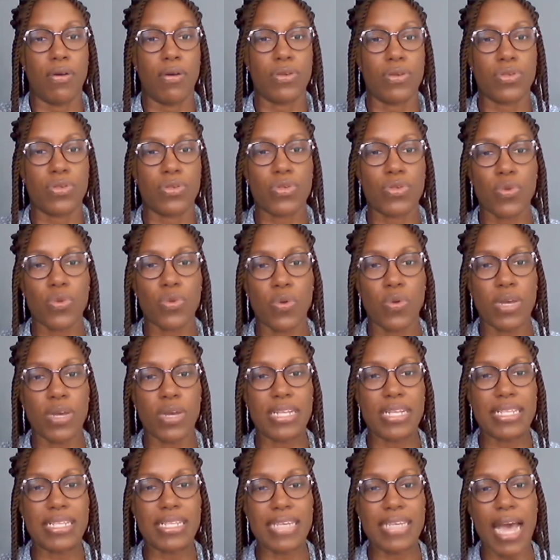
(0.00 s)
so
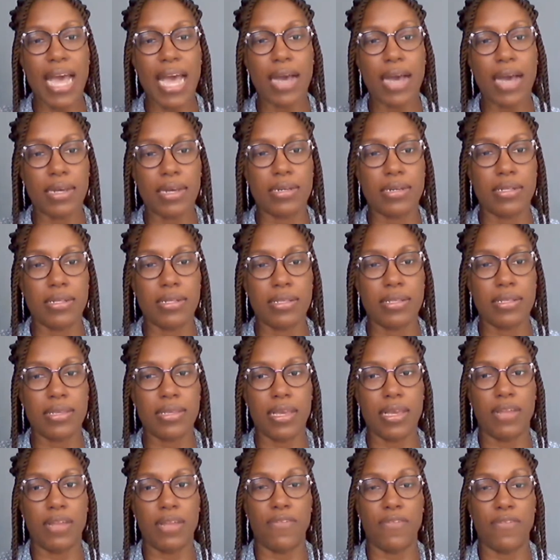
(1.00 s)
entangled
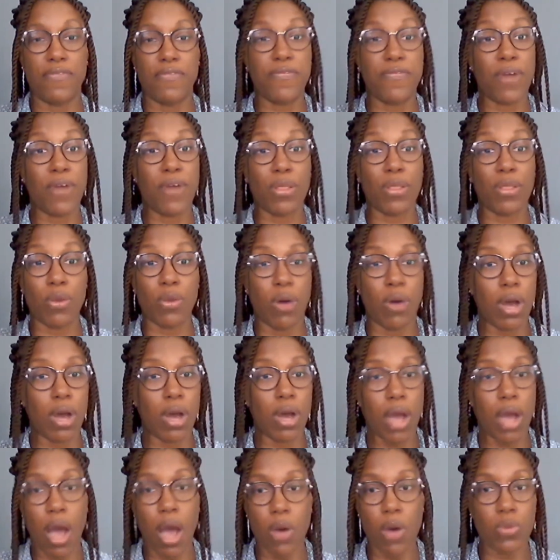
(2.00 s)
in follower
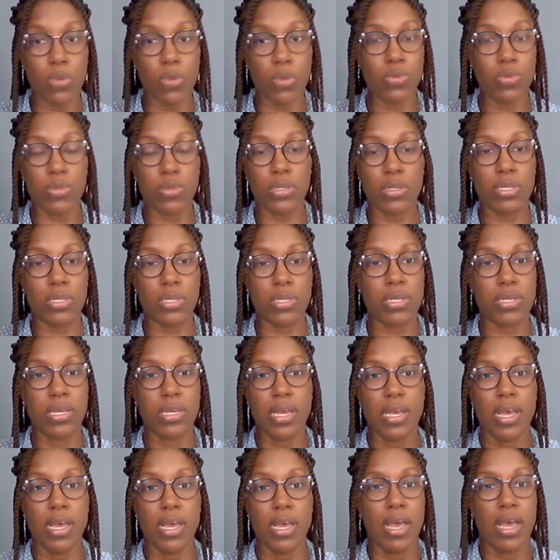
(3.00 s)
count
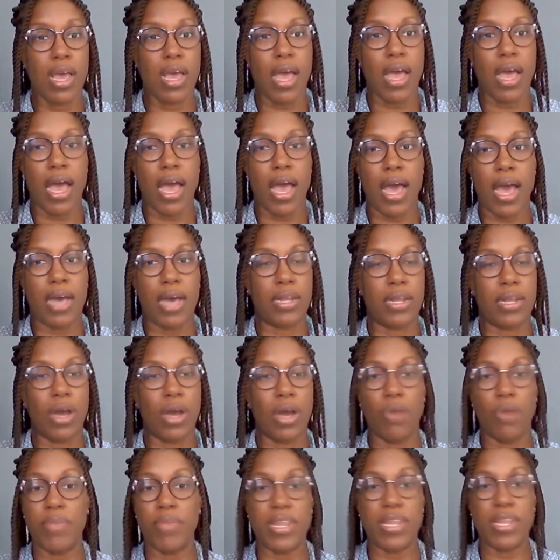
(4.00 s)
and
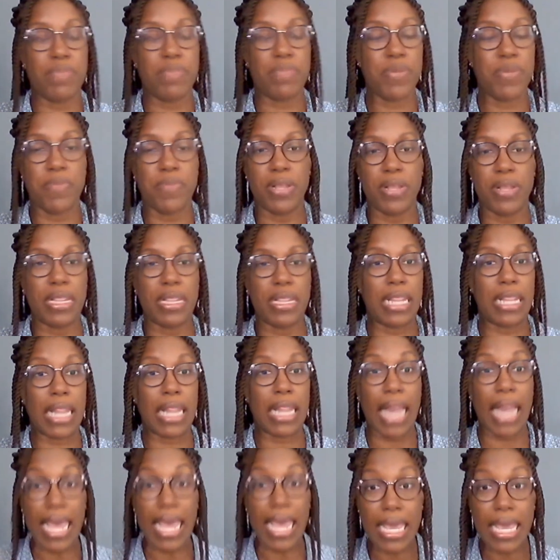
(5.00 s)
how many people
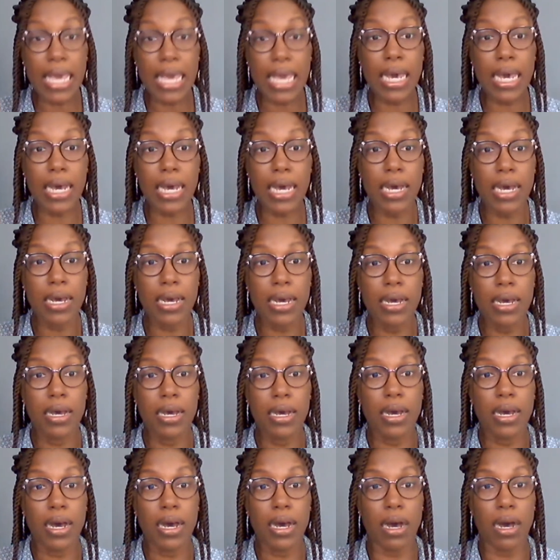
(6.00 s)
like
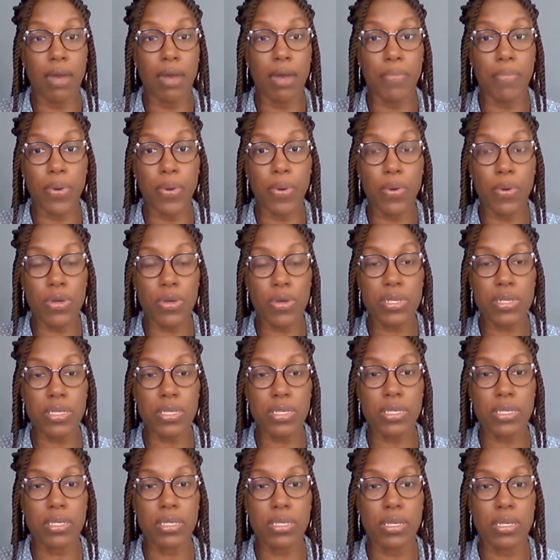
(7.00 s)
a
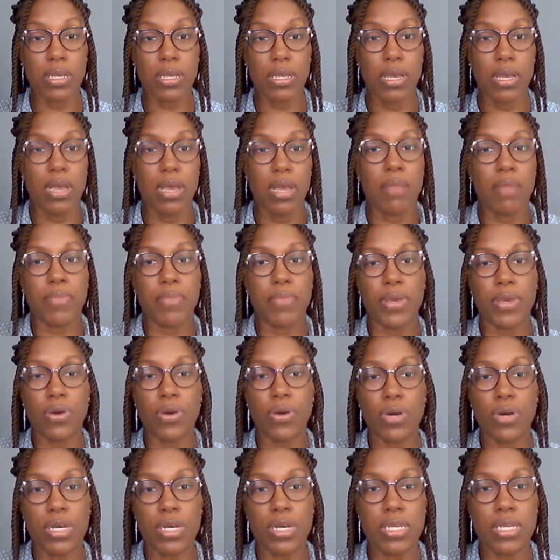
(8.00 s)
post
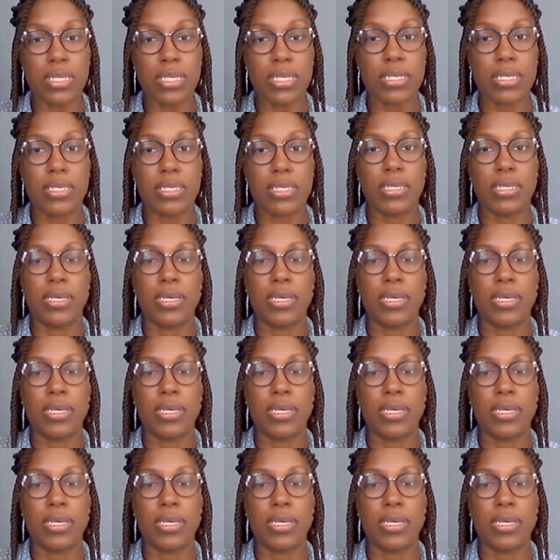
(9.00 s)
because